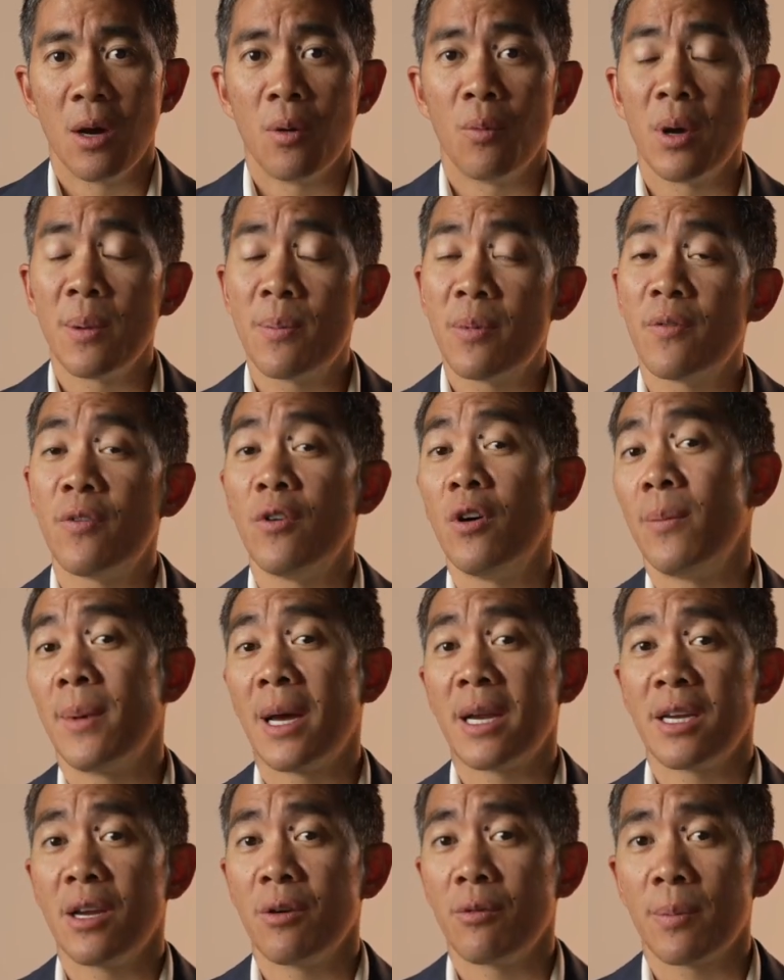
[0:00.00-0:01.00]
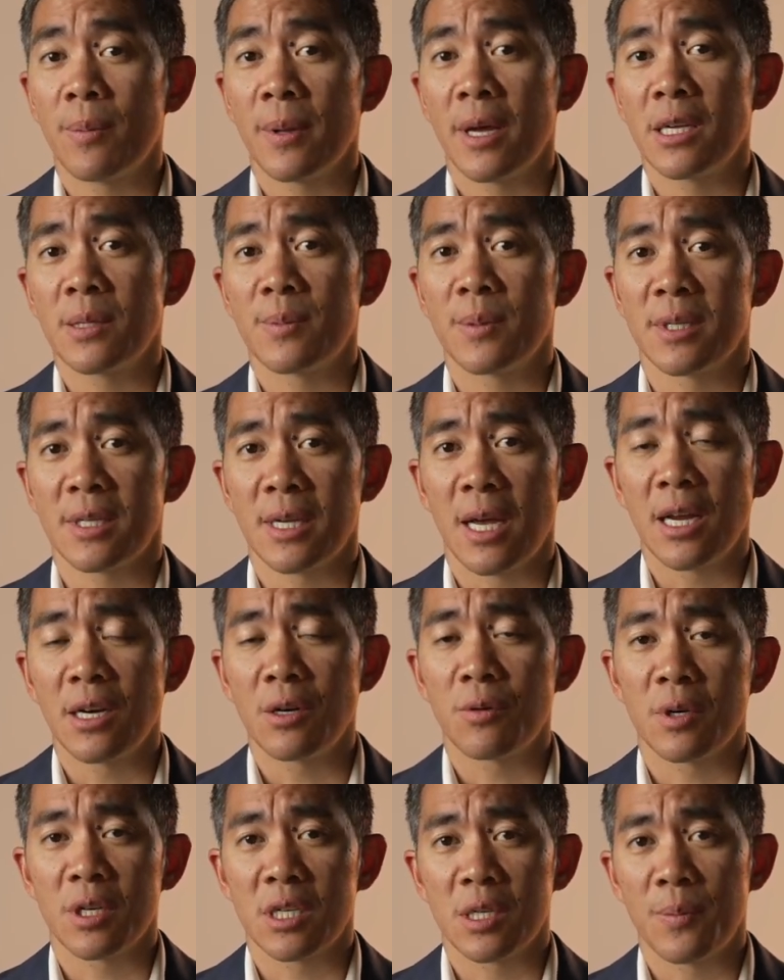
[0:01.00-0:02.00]
We perform our knee replacements
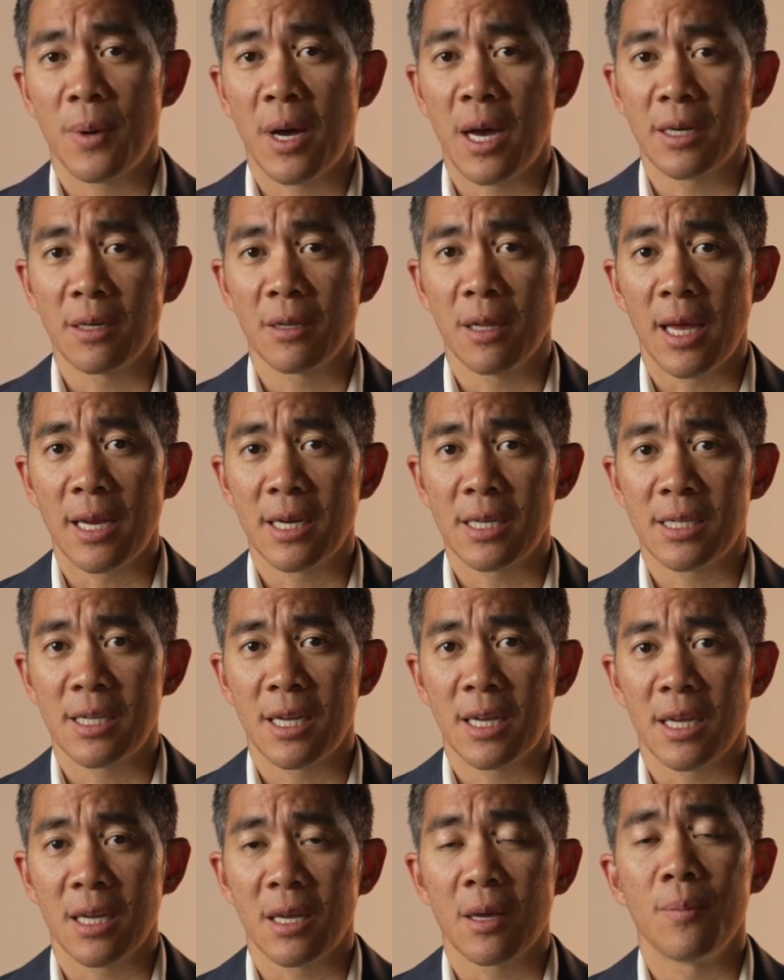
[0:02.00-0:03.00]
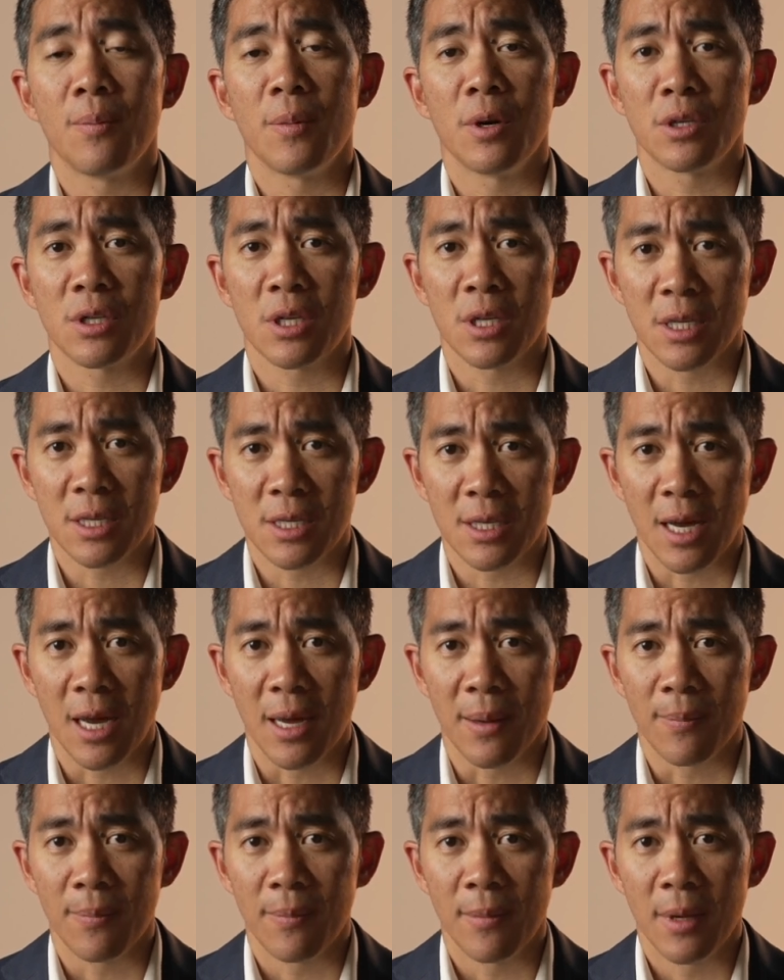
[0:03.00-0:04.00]
under a spinal anaesthetic most of the
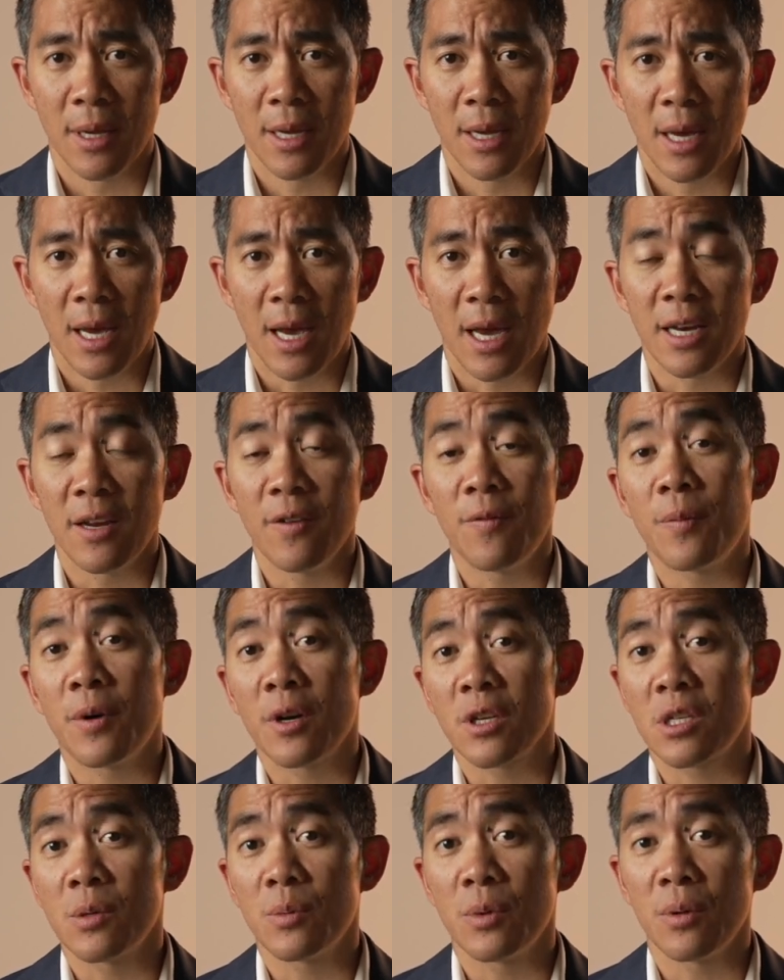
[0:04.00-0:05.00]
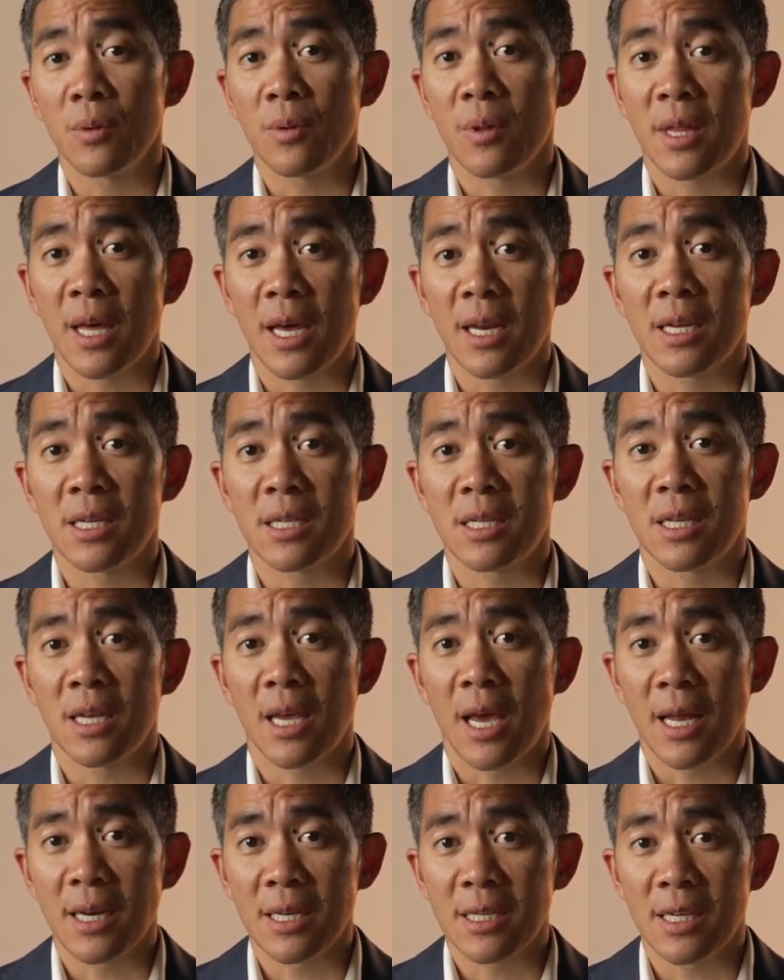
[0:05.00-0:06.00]
time. And if possible, that is
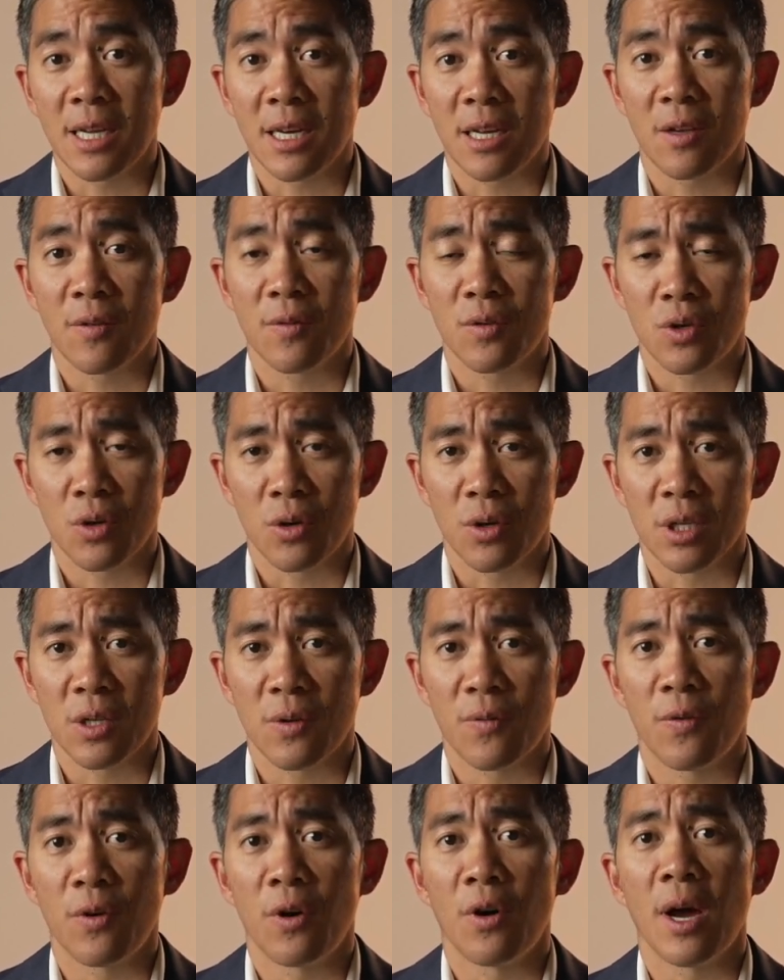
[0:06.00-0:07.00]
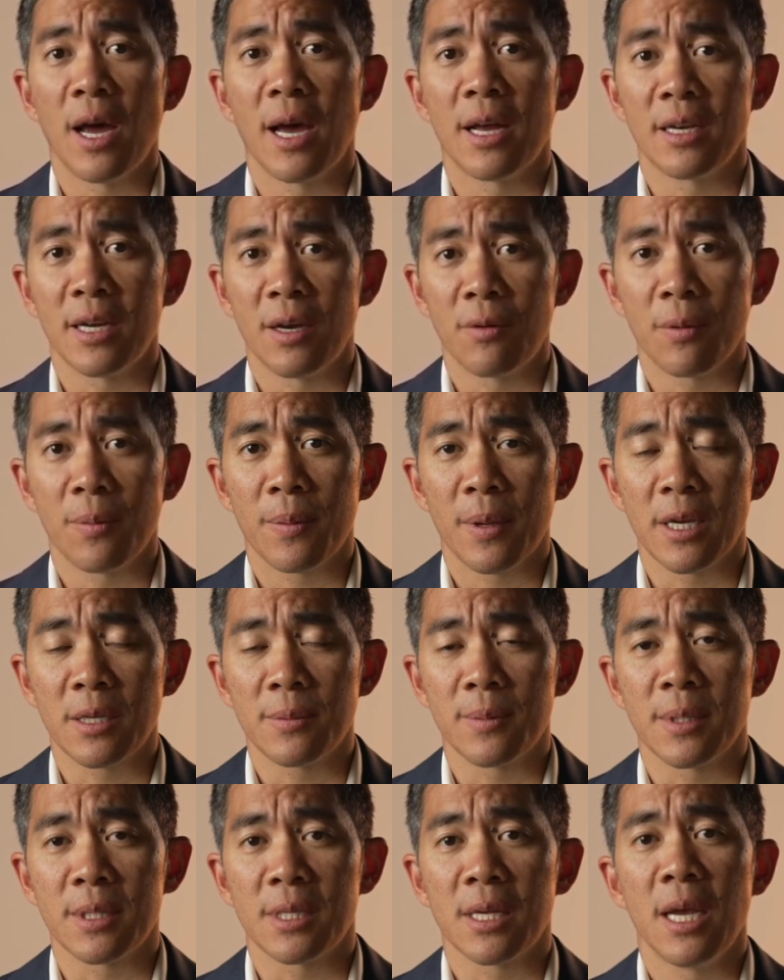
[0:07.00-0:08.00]
the anaesthetic of choice for our knee
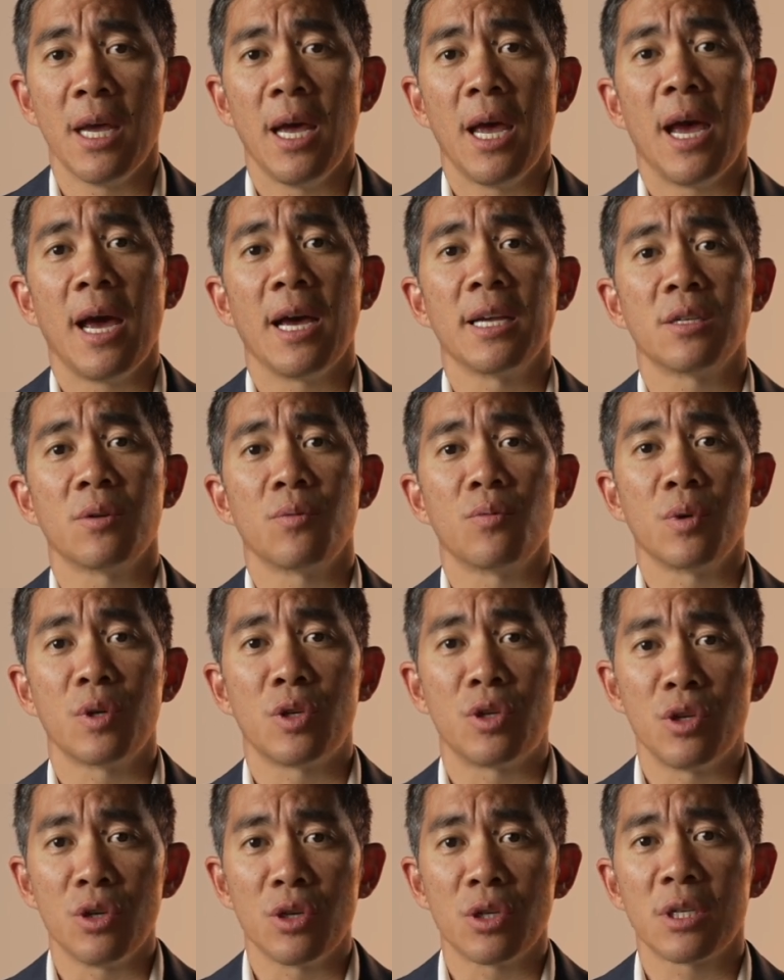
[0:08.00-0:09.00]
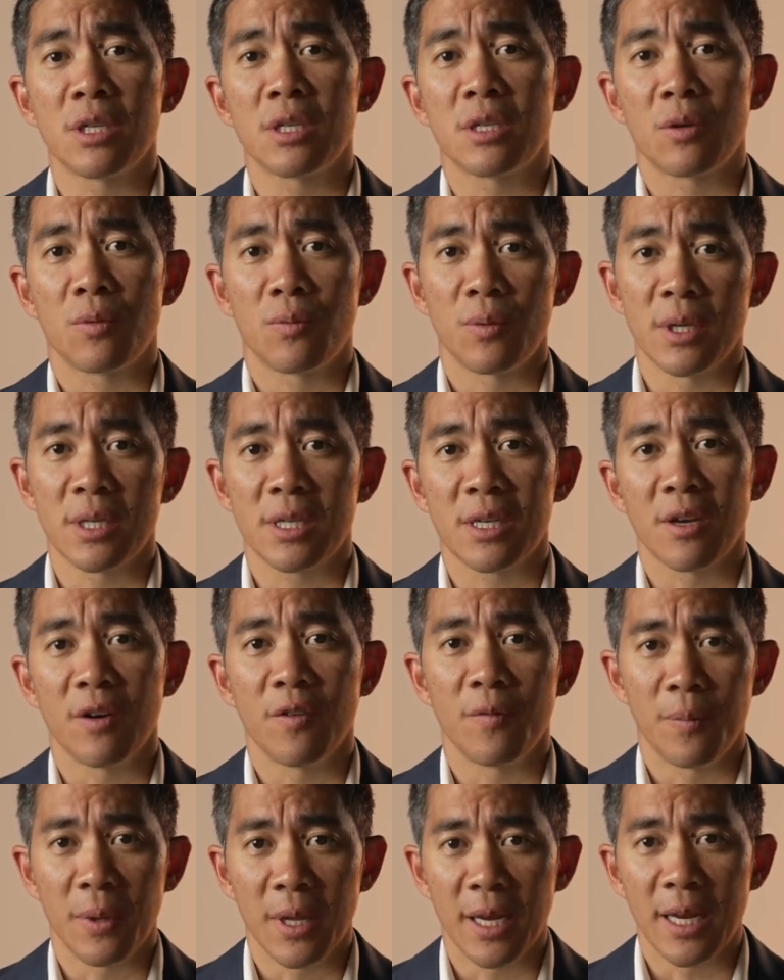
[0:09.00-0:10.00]
replacements, as it reduces the risk
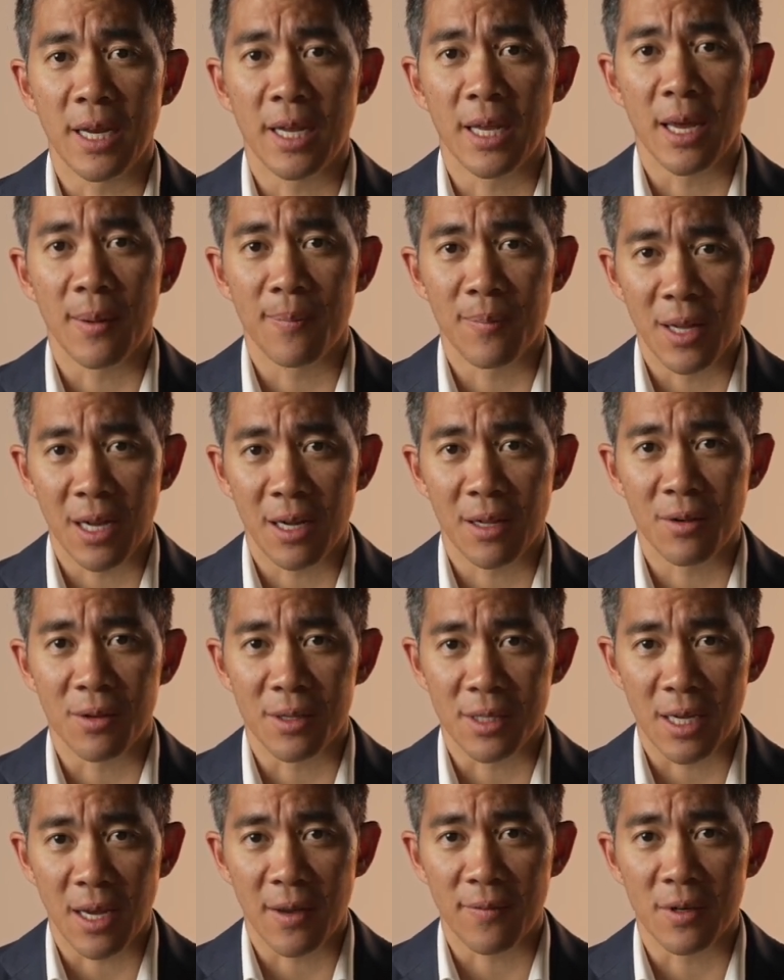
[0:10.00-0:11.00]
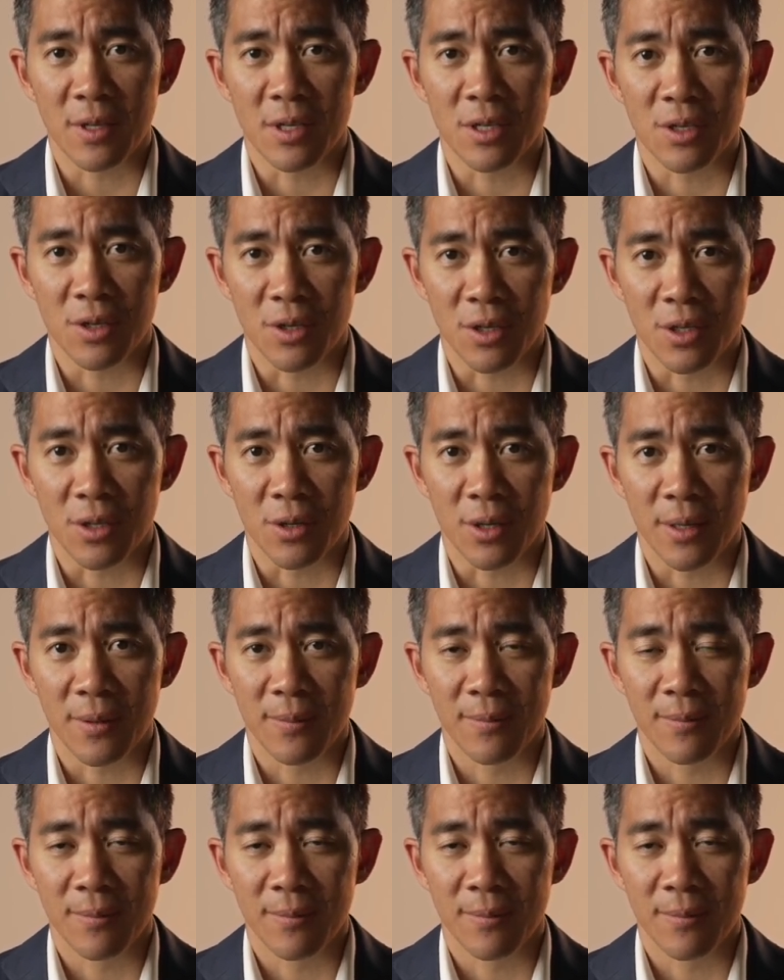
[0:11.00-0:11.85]
of bleeding and blood clots after the surgery.